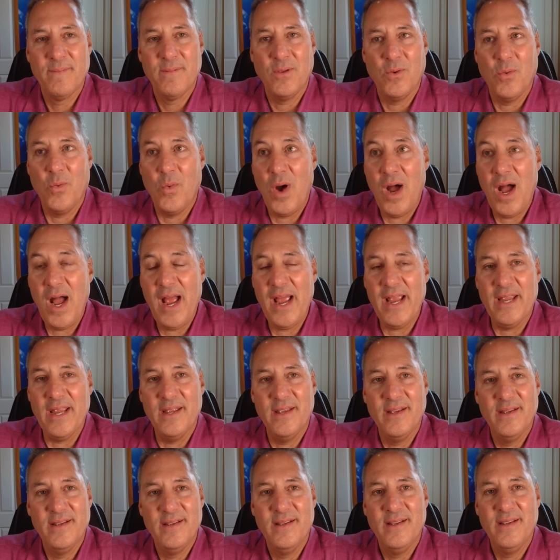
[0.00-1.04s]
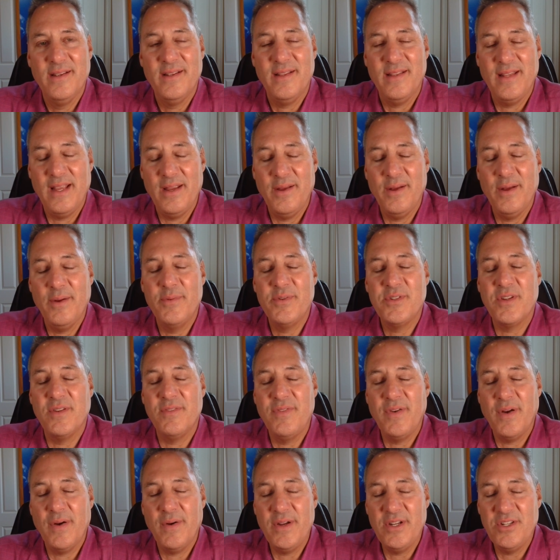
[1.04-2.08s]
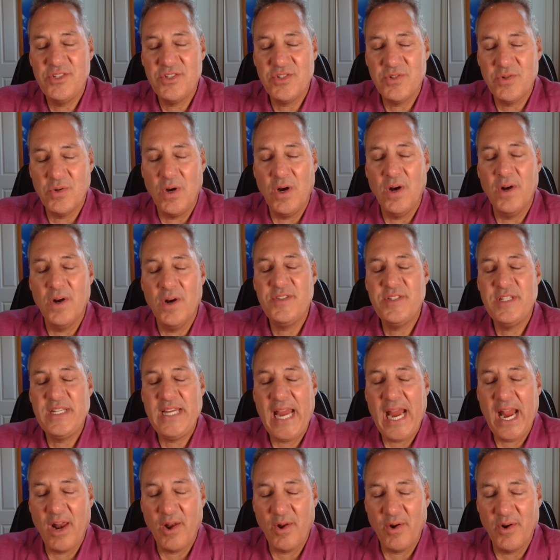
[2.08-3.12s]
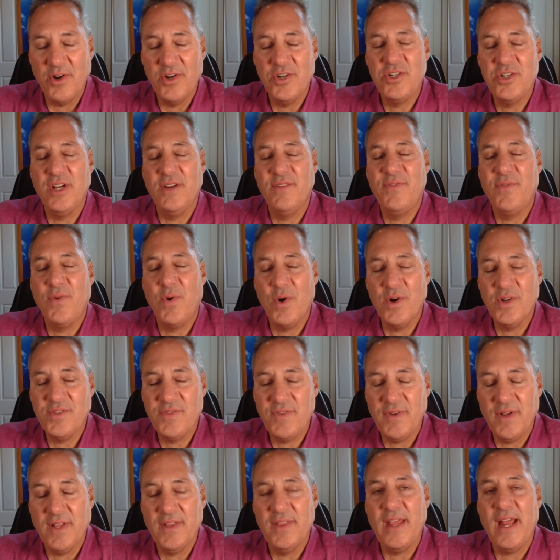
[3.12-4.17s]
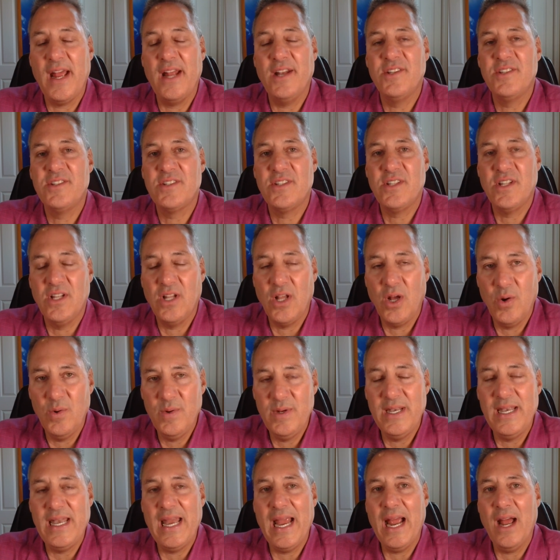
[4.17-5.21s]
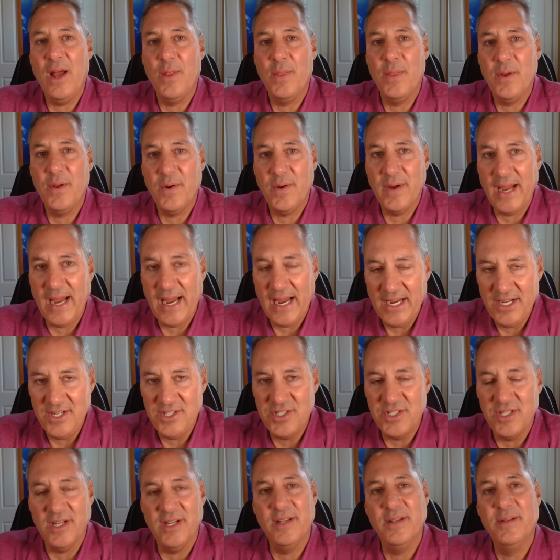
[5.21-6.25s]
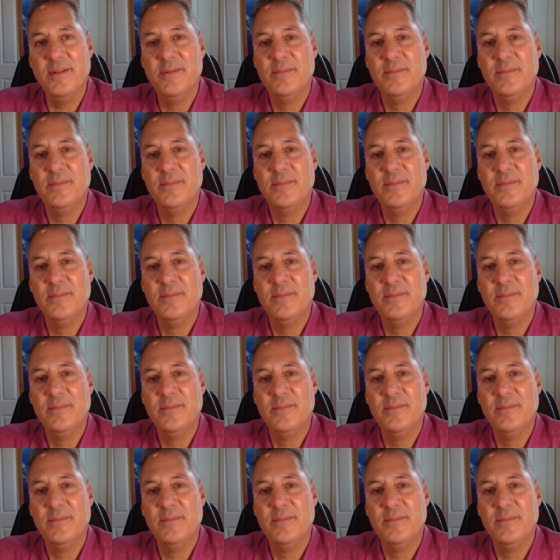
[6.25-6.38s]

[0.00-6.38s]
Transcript: Why? It was a very strong scalar energy force field that slowed down their aging.